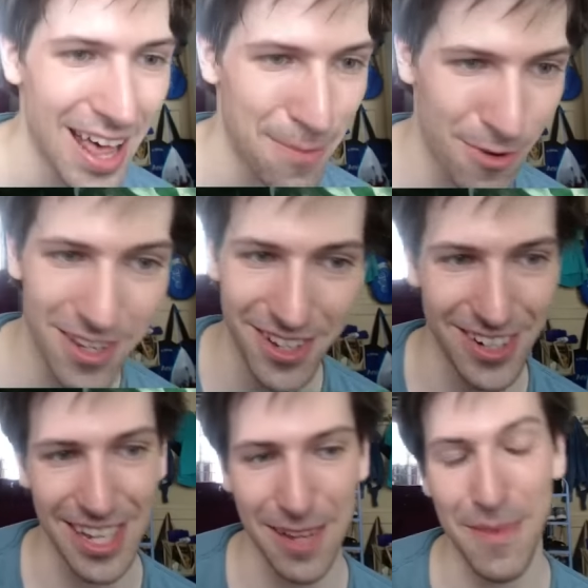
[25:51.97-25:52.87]
Pretty good. It's
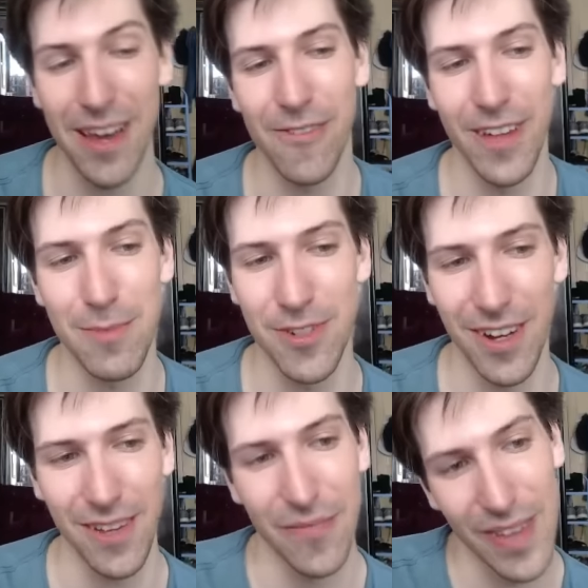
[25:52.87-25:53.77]
like a Mega Flame Strike,
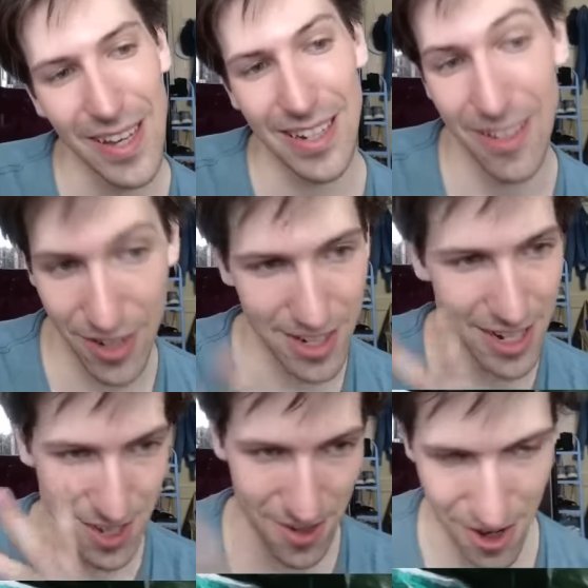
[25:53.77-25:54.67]
given it takes
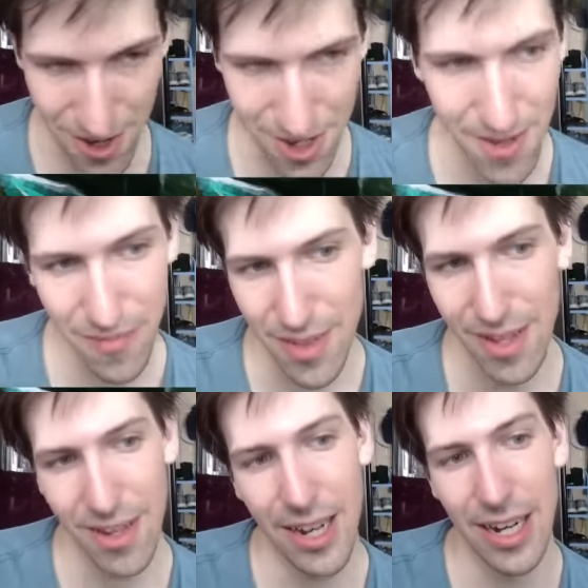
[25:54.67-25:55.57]
2 cards.
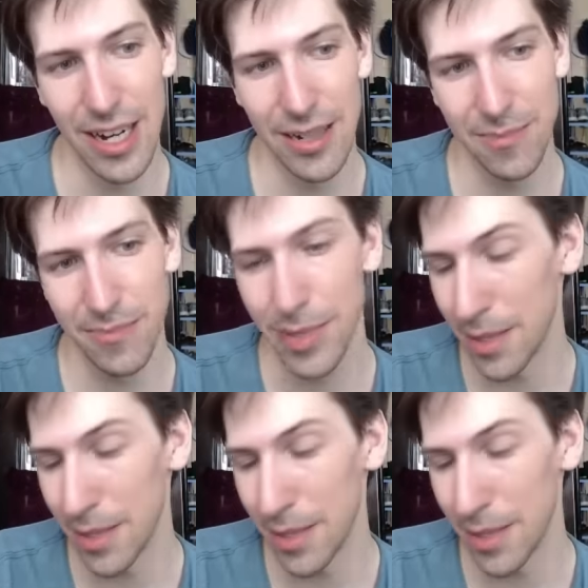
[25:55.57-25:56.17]
But,